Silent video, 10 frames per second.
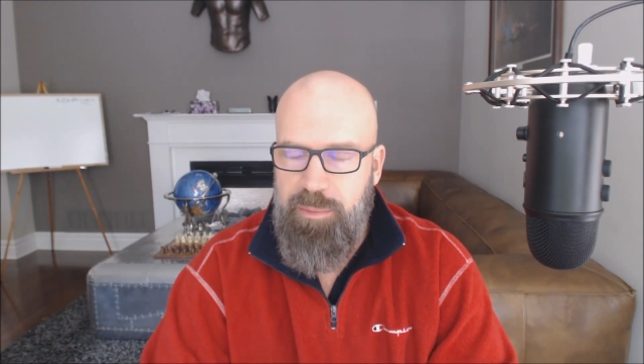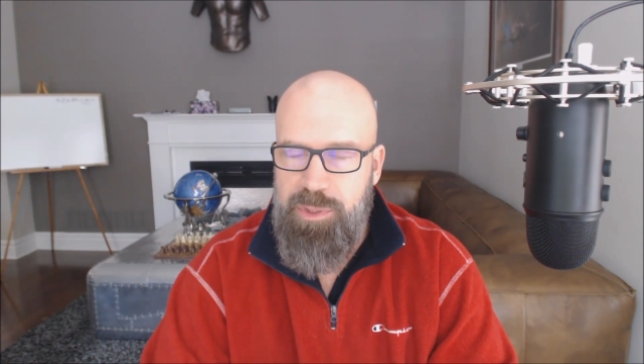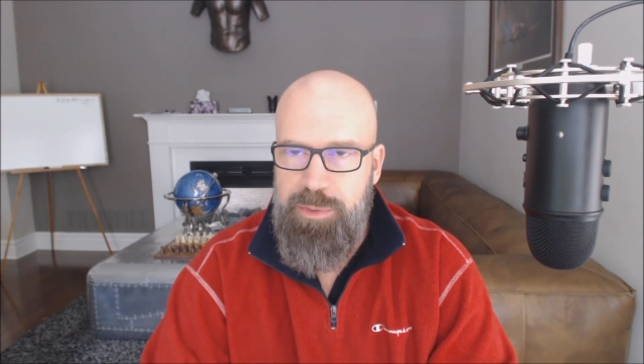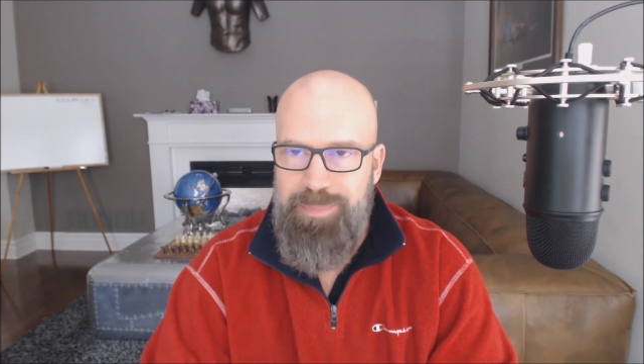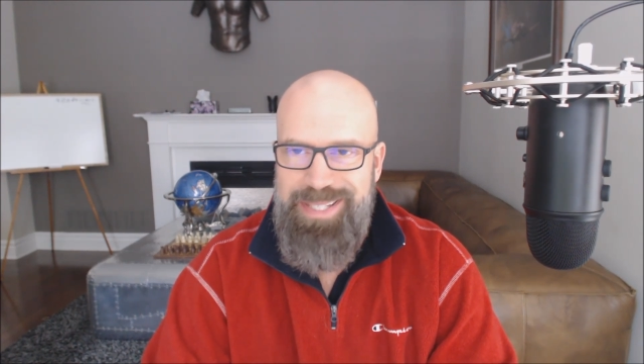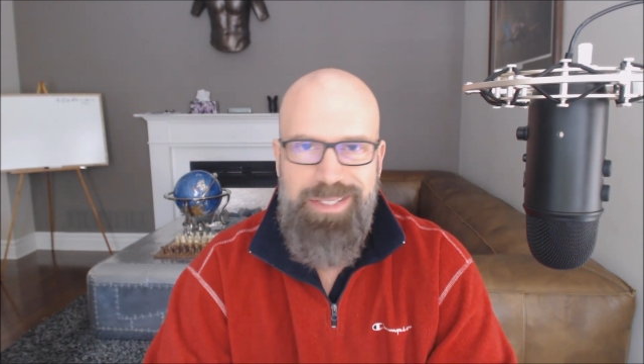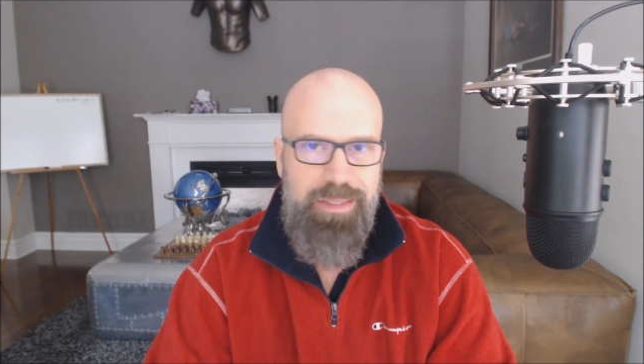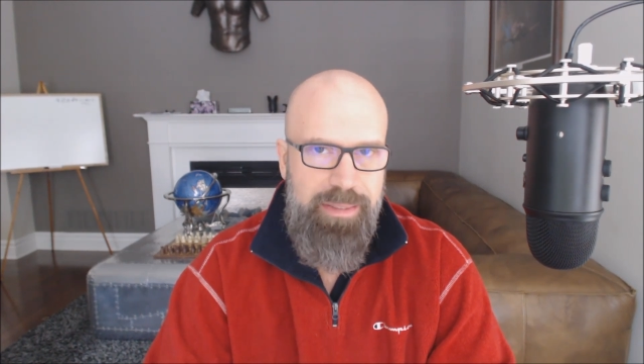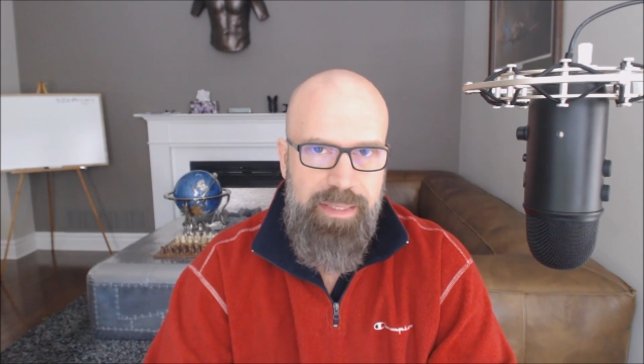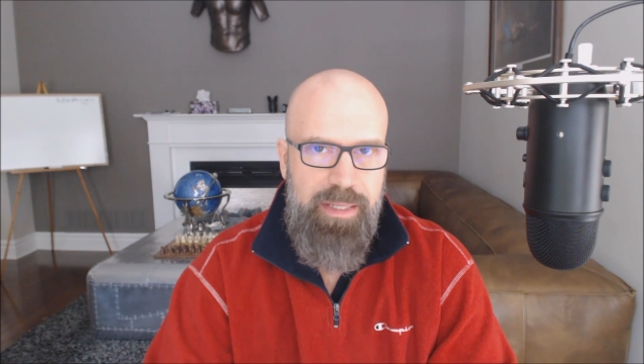which was
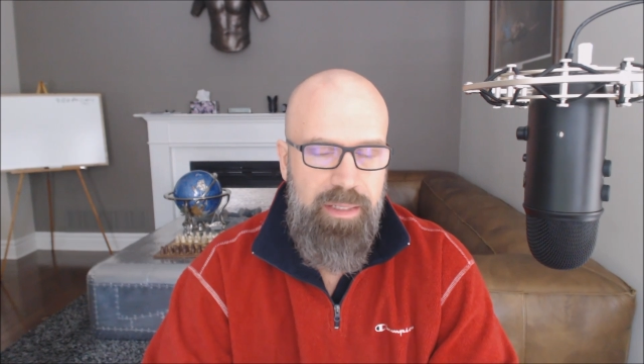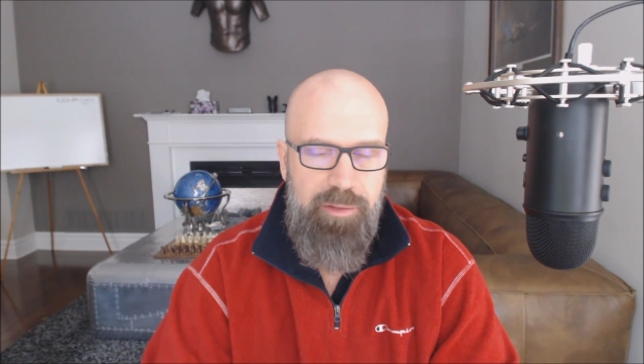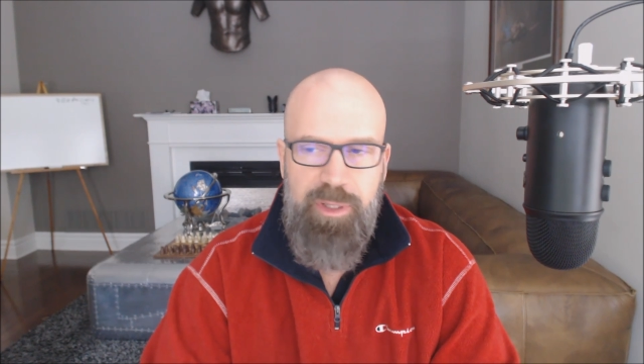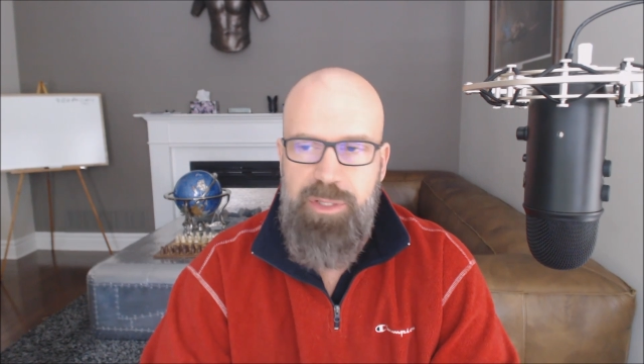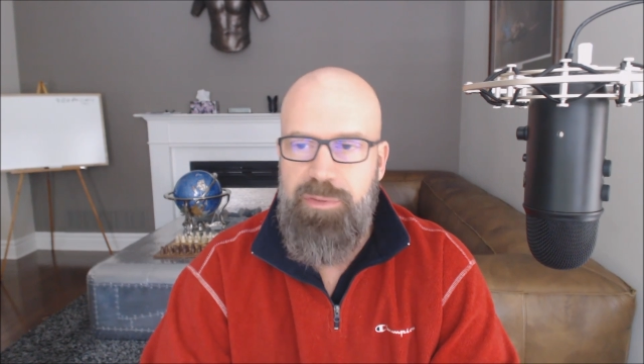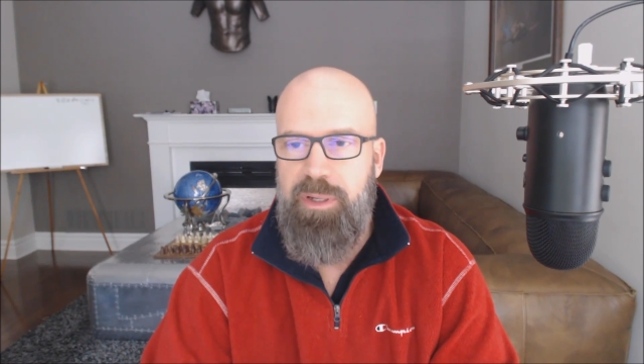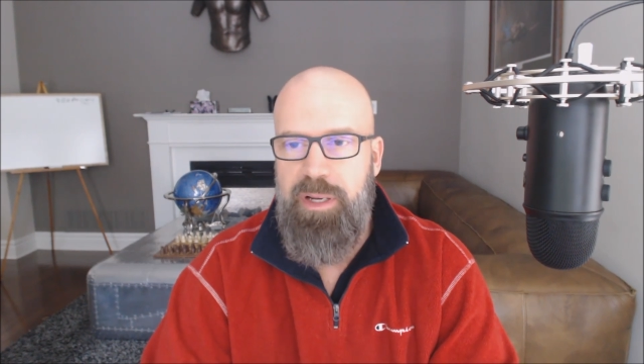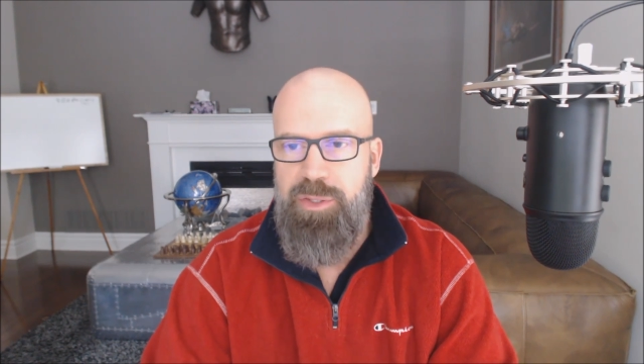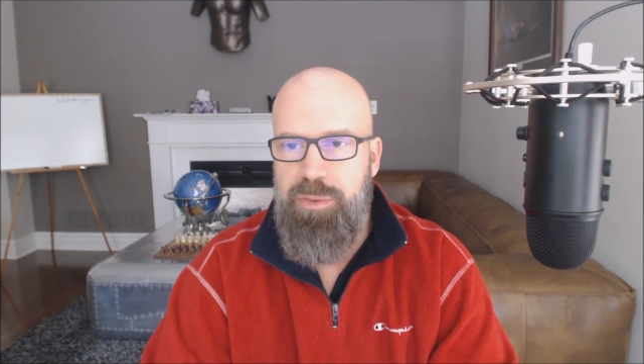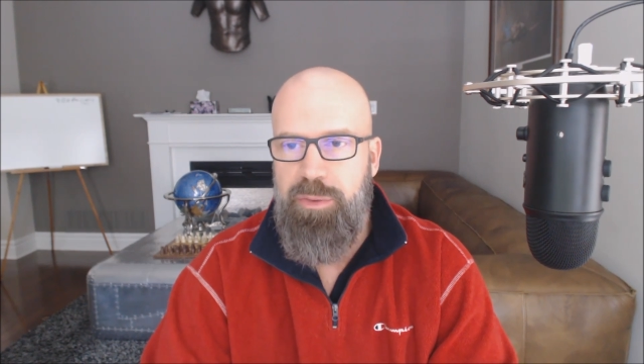basically dating advice for
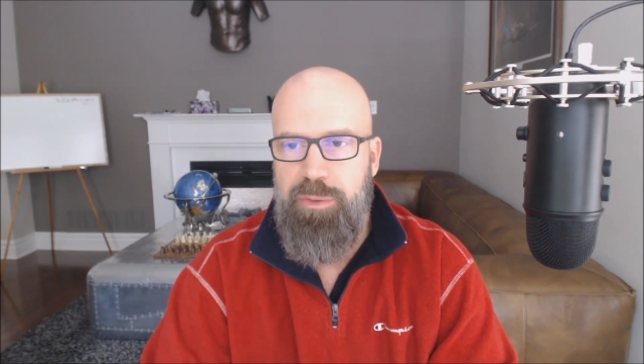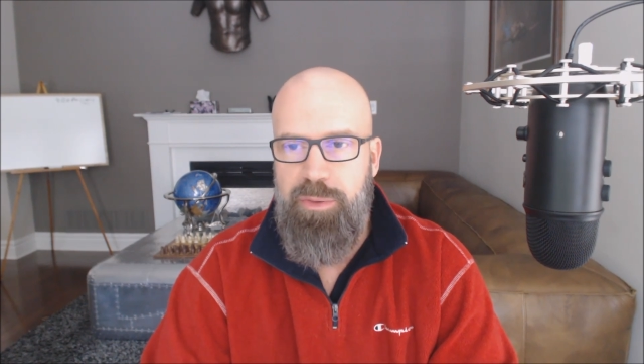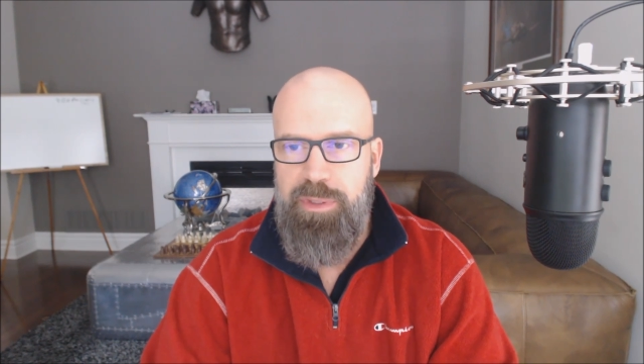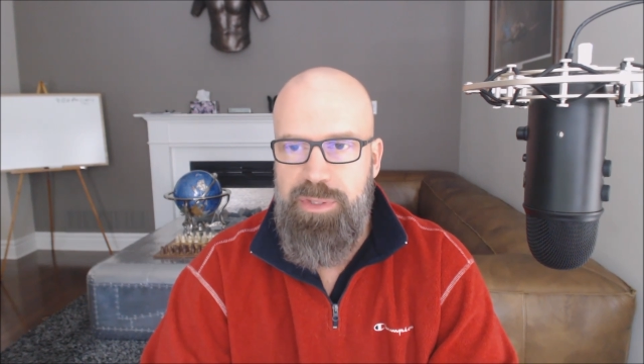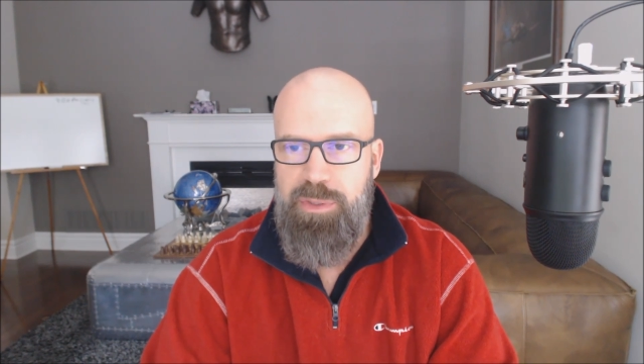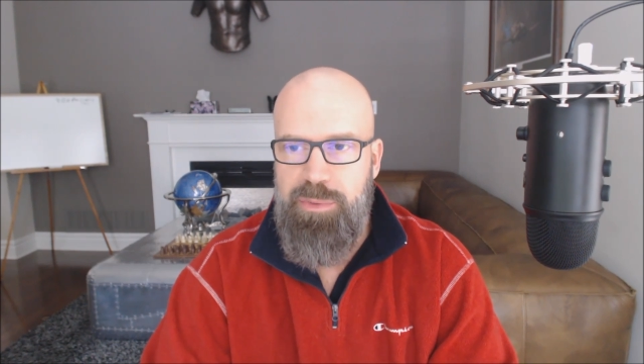guys in their 30s.